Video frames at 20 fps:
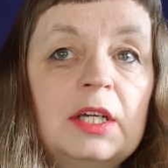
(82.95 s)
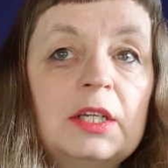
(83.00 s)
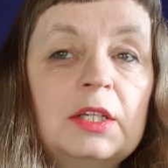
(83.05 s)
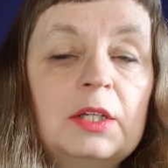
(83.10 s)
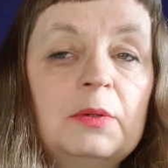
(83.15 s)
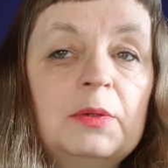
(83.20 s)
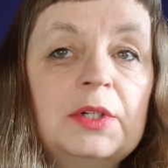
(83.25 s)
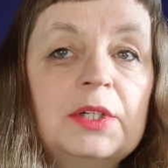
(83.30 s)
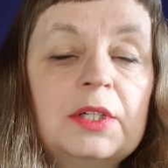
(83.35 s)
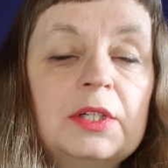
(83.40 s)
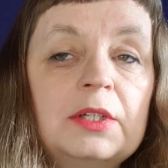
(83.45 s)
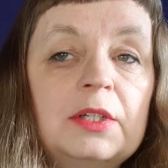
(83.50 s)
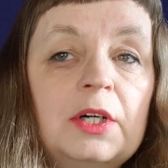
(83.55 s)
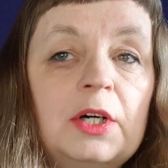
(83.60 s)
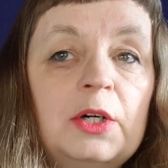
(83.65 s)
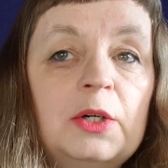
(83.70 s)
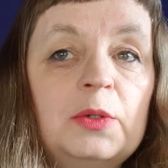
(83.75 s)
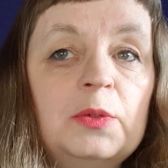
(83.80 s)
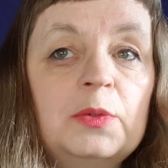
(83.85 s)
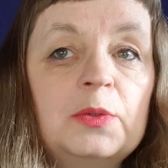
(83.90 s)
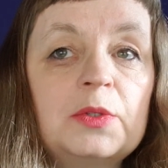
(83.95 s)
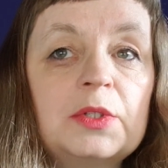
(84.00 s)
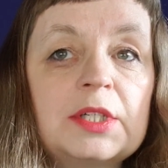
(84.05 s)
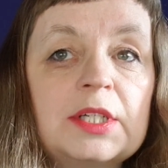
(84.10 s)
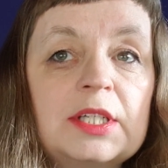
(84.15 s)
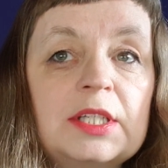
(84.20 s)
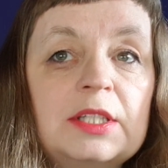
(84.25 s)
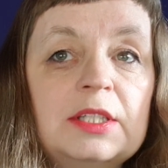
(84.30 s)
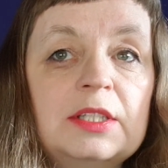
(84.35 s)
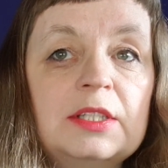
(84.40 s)
no one can hold
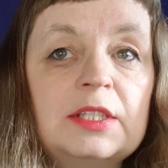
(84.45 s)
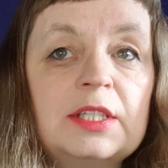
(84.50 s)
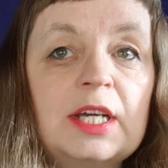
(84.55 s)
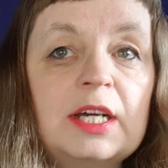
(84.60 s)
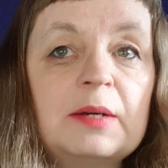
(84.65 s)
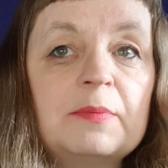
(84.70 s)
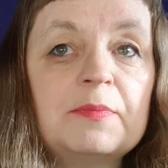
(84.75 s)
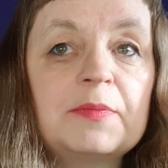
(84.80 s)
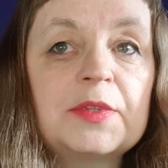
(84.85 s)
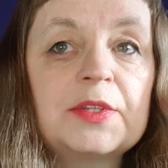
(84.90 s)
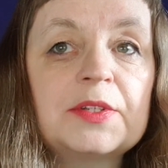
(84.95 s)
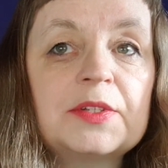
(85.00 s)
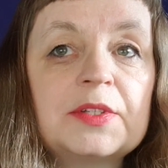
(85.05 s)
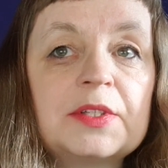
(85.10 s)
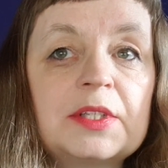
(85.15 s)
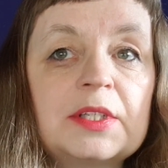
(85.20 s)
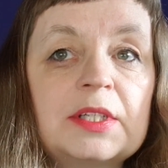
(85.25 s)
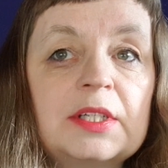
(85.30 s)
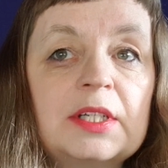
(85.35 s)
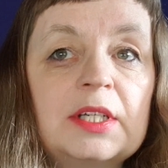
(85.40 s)
hidden depths